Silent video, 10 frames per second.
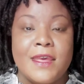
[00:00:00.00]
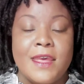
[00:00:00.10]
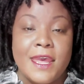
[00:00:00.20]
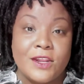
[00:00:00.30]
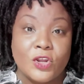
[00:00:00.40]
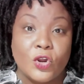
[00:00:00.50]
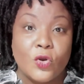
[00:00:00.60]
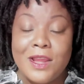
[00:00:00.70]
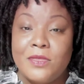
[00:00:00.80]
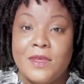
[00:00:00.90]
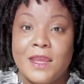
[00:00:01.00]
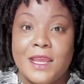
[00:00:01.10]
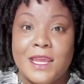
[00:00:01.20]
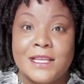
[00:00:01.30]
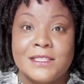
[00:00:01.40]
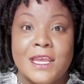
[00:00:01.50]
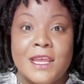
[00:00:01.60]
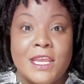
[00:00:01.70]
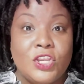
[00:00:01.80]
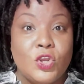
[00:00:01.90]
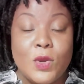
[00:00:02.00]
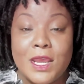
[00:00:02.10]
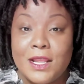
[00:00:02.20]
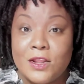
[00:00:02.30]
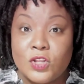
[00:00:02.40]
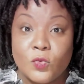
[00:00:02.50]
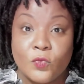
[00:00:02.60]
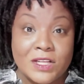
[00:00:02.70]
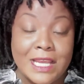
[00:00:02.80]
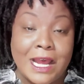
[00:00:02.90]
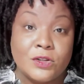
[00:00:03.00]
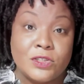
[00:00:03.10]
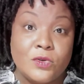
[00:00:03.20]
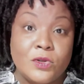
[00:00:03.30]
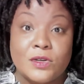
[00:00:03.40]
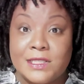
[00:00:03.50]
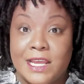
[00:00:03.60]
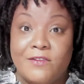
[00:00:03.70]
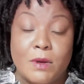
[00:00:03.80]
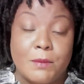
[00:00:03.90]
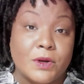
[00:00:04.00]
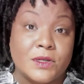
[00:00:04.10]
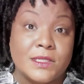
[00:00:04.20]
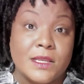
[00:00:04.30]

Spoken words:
And the great thing is you can reach out to your staff members,